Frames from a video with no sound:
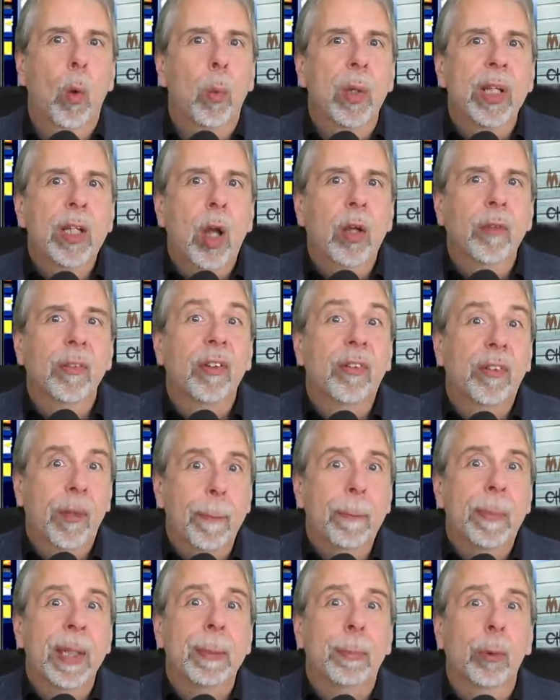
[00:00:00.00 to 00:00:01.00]
We know that
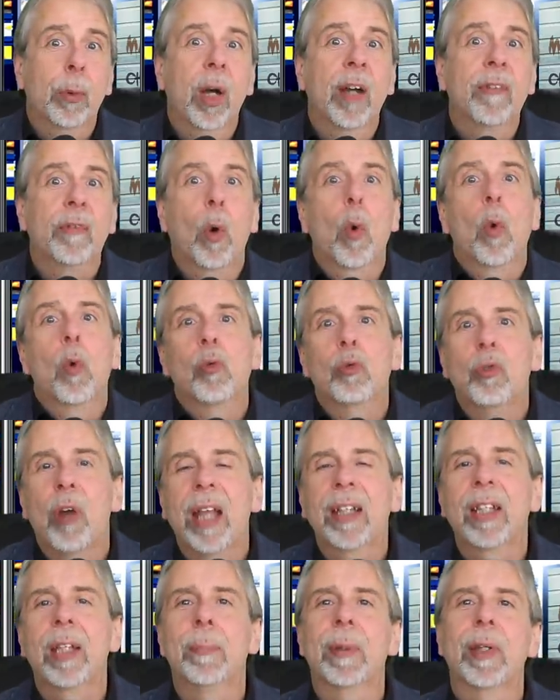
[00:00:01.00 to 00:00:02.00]
some people have
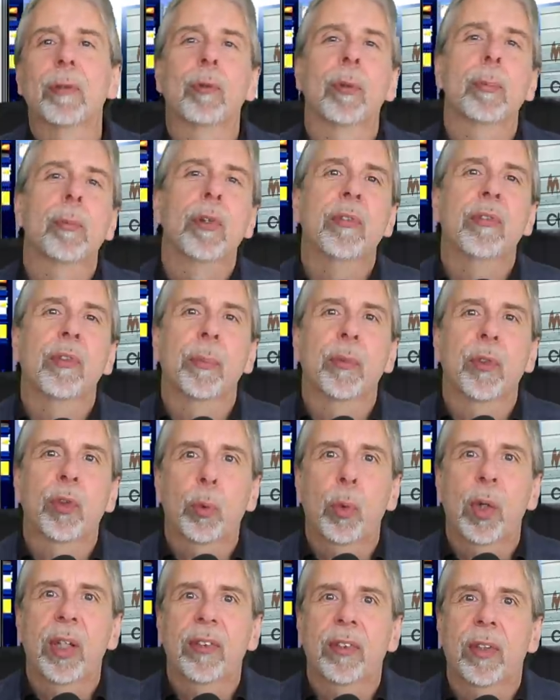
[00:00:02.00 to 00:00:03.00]
already been removed from
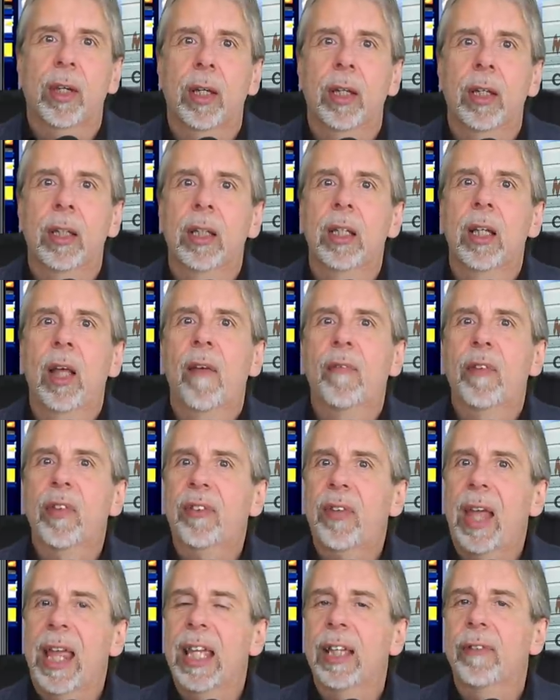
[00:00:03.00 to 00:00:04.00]
Twitter
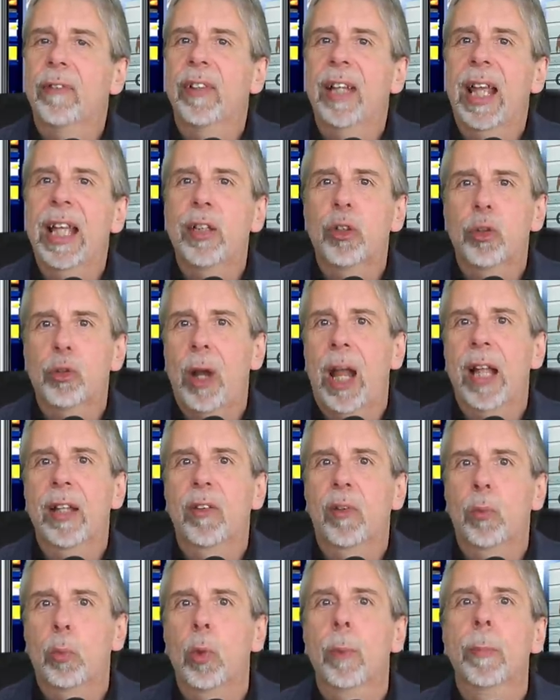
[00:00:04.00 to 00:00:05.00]
for saying that a
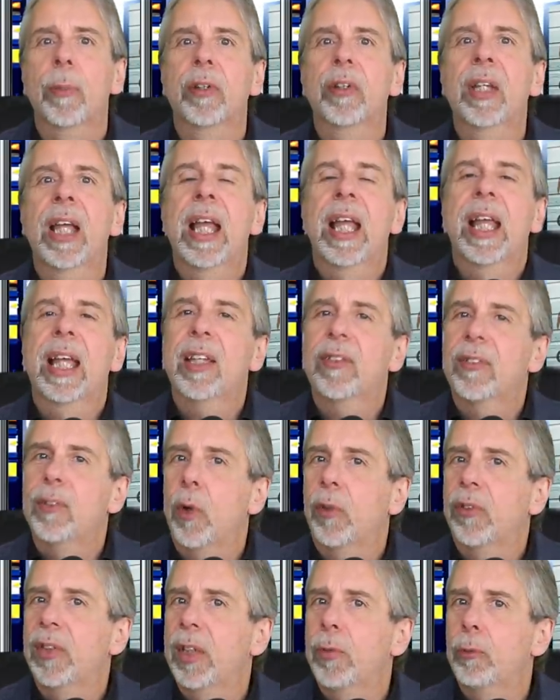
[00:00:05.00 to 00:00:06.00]
trans woman is
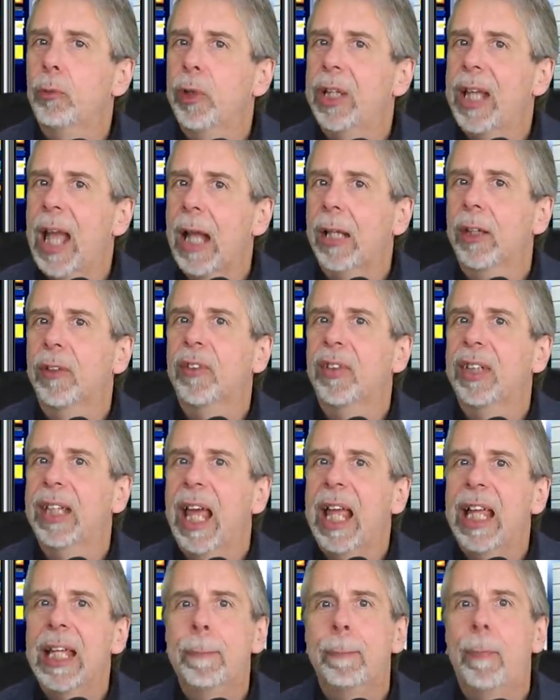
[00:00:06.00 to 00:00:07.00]
not in
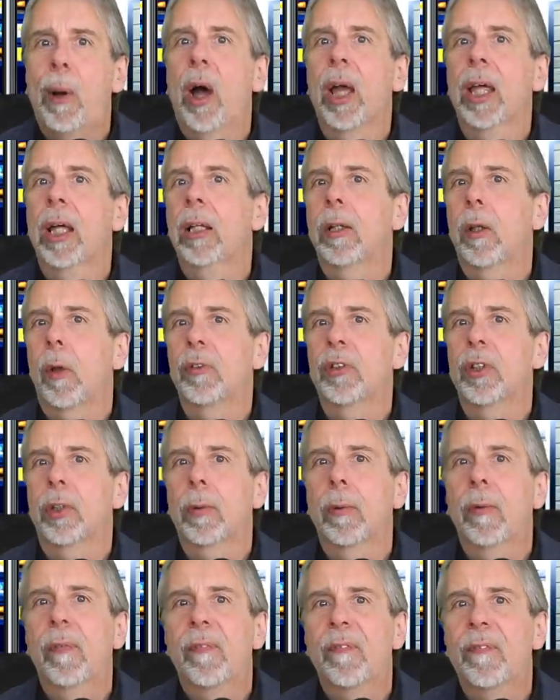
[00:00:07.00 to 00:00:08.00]
reality a
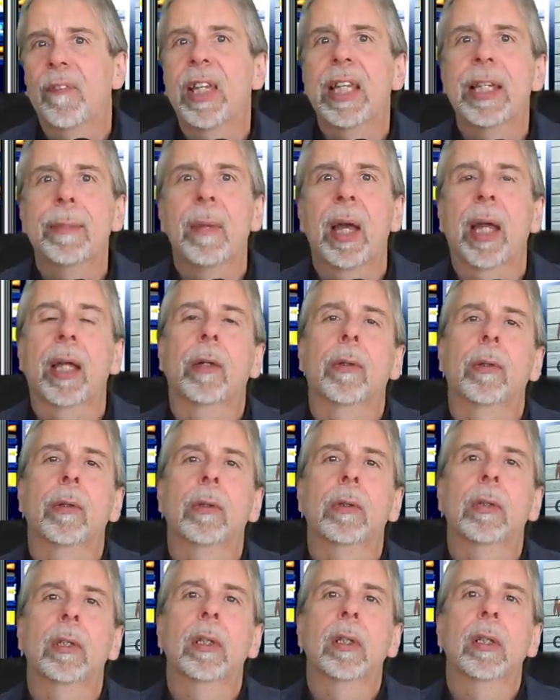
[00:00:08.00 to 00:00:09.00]
biological
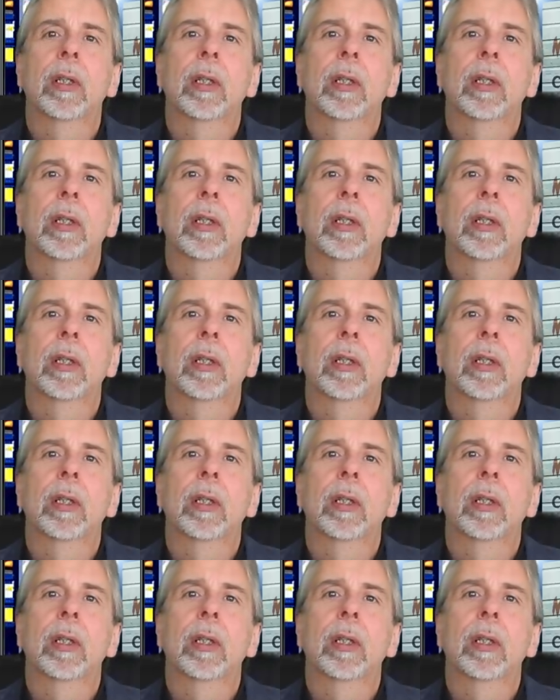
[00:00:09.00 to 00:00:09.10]
female.